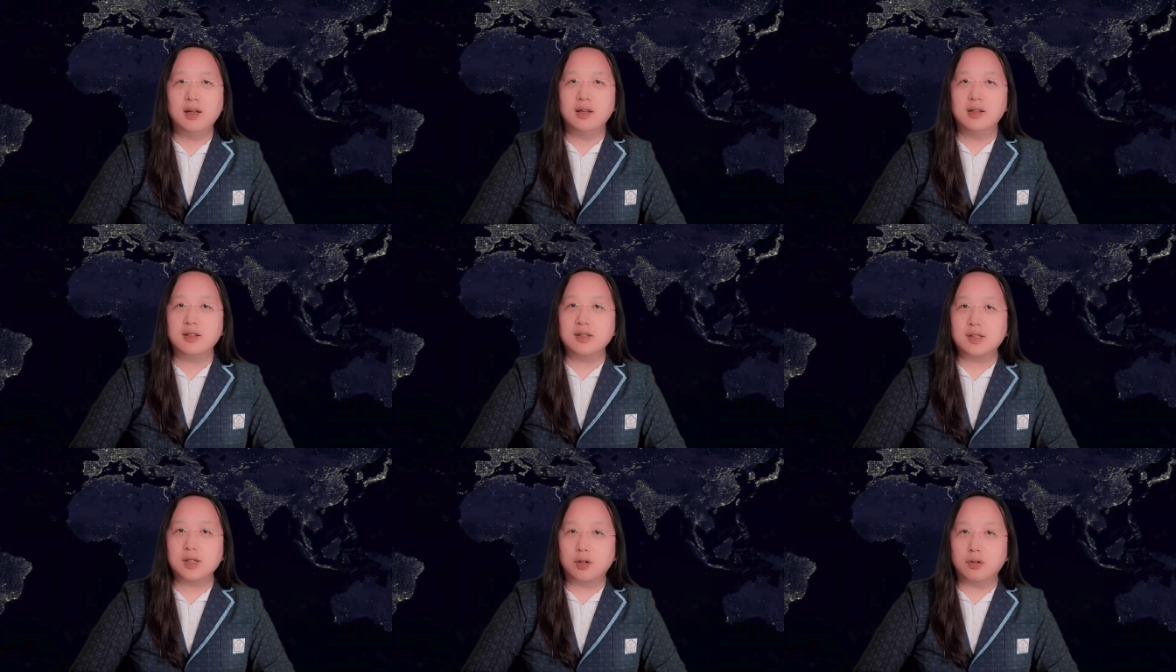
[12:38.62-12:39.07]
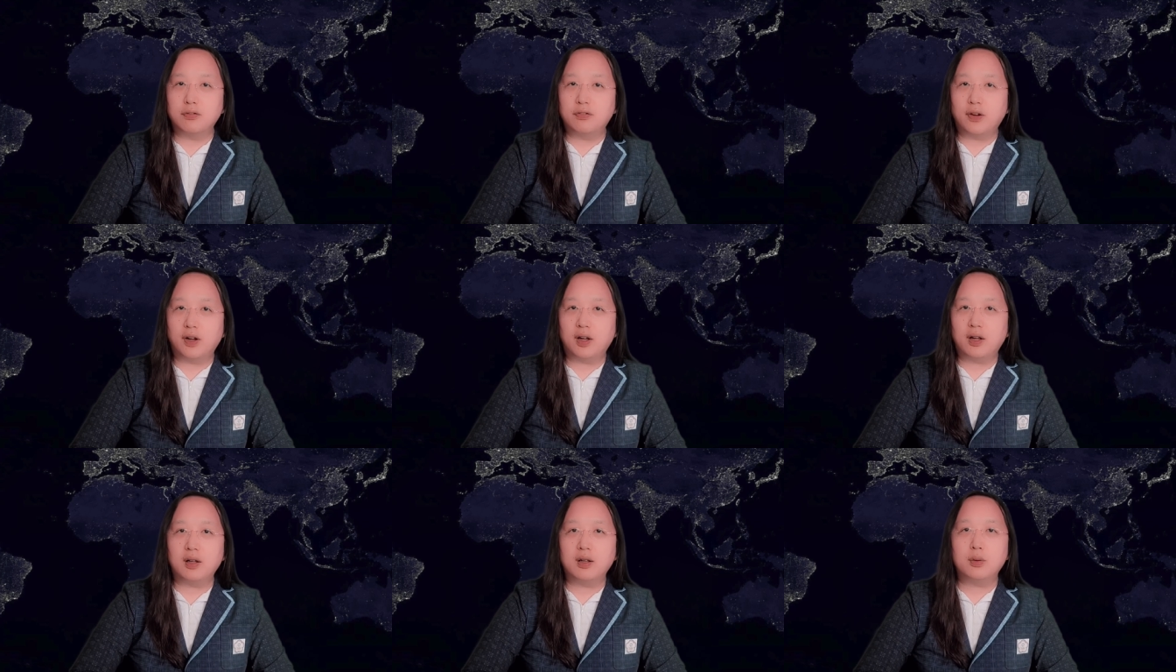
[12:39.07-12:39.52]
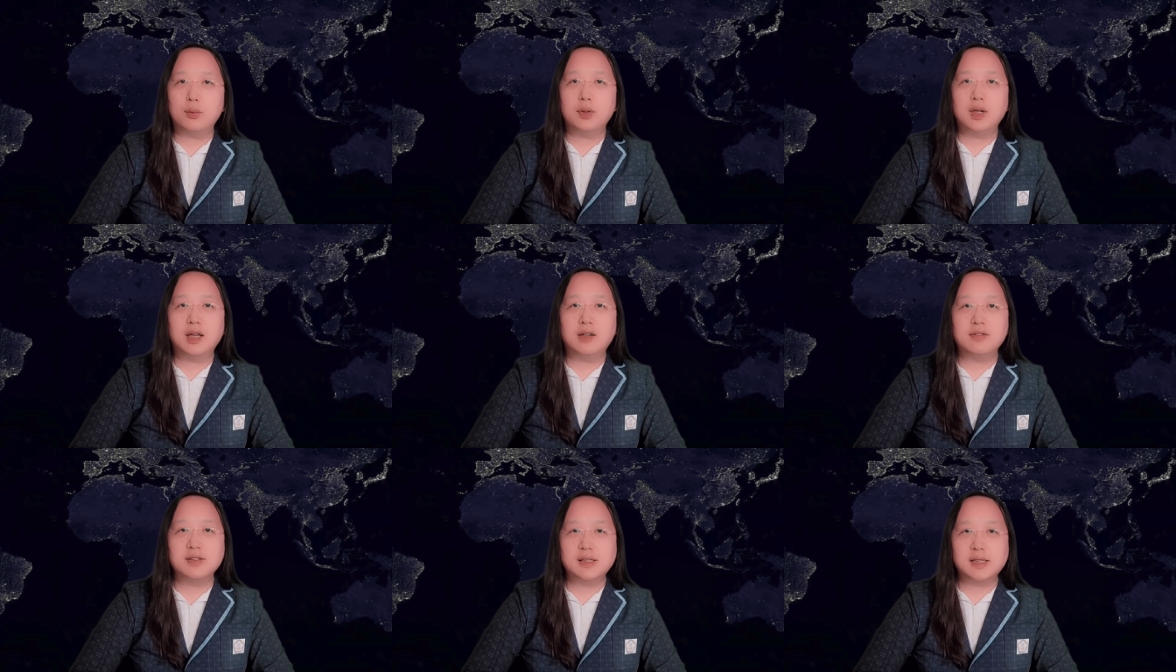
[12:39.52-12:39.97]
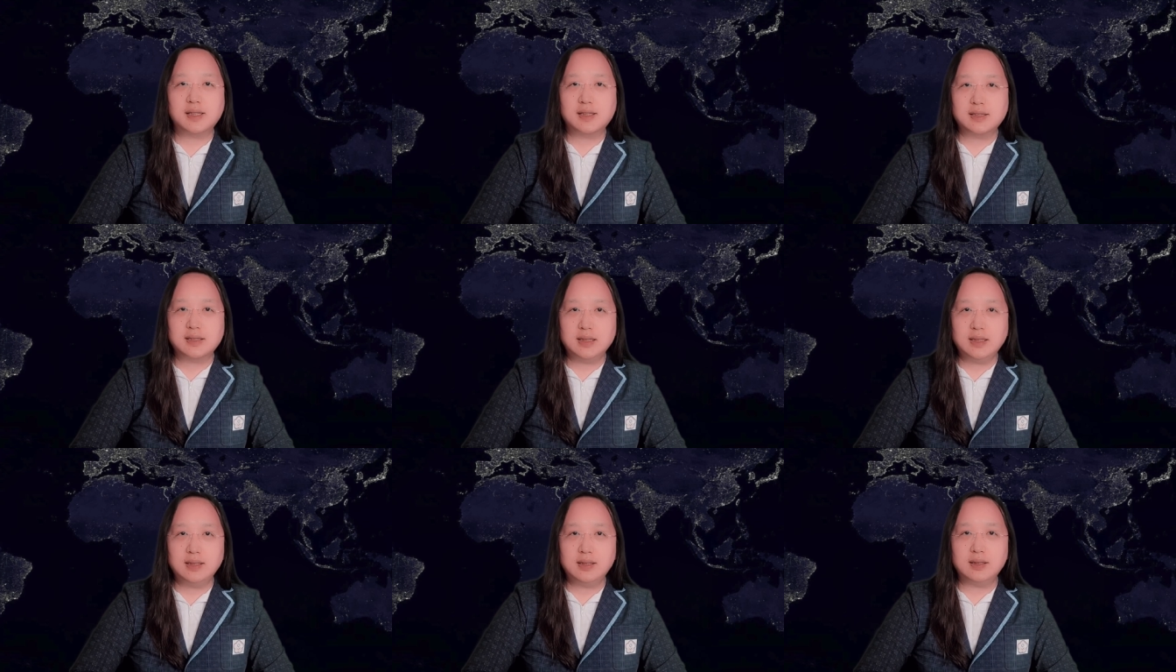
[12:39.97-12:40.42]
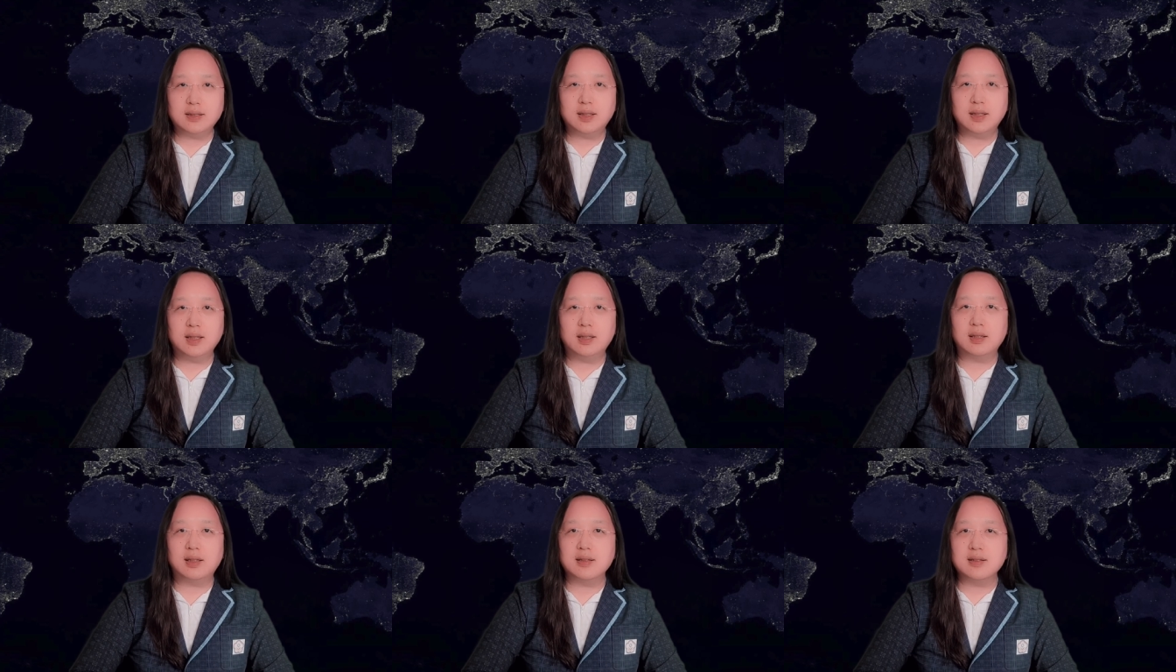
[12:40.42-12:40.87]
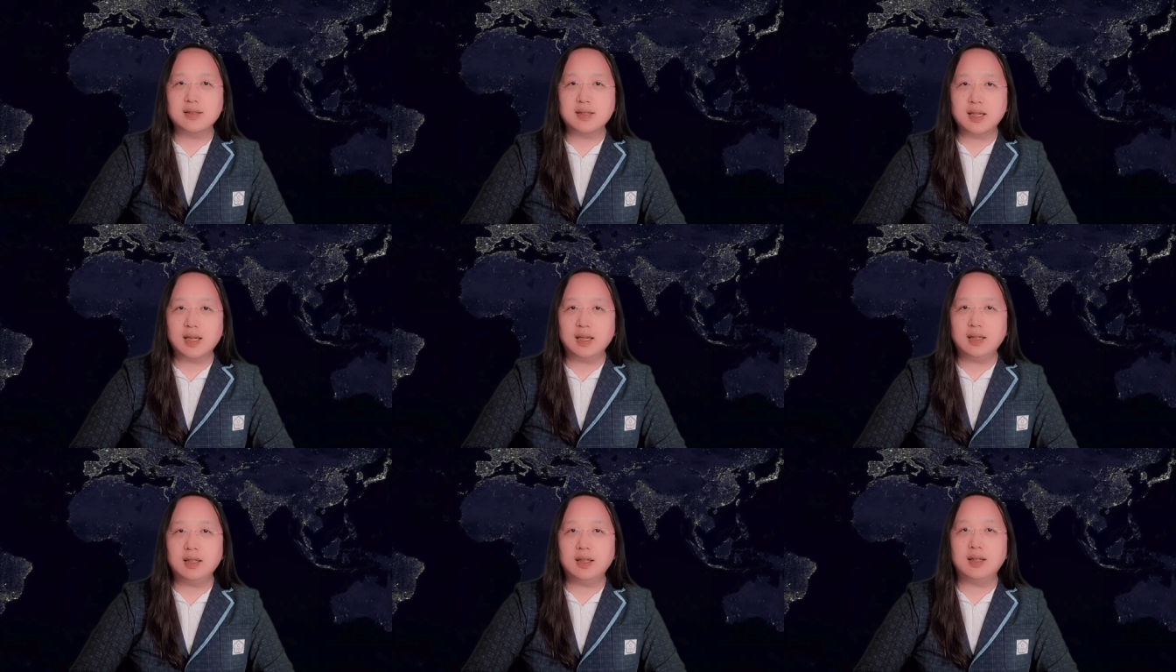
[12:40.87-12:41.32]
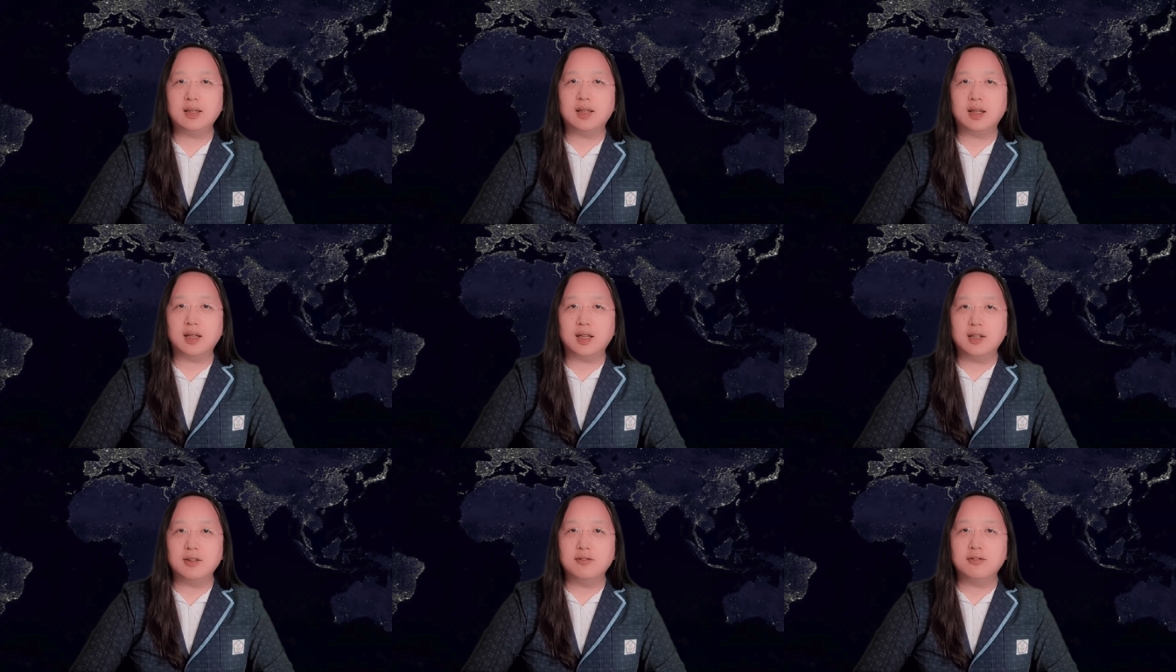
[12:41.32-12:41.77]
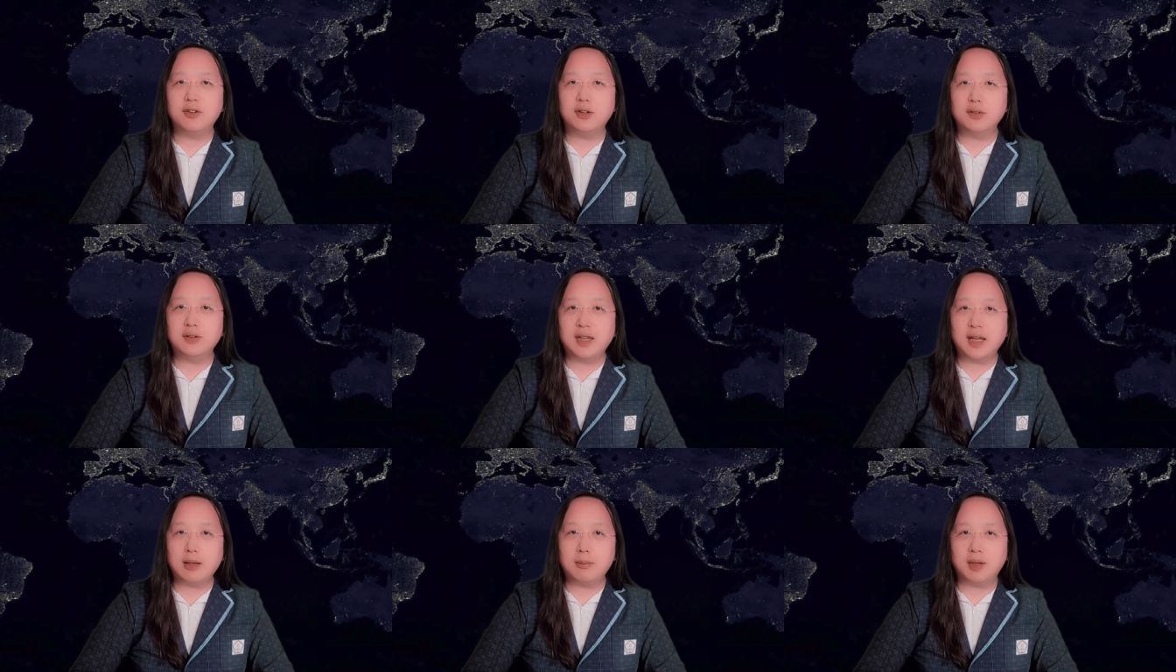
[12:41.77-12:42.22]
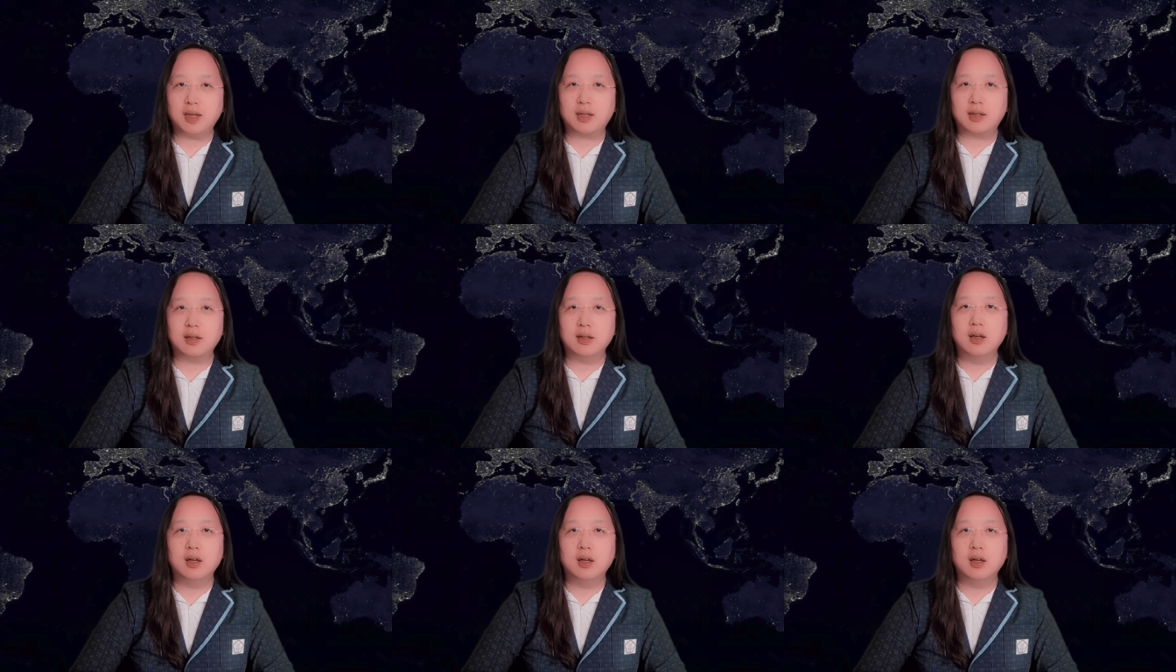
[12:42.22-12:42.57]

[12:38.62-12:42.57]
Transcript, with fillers: So far, we have succeeded in containing the infodemic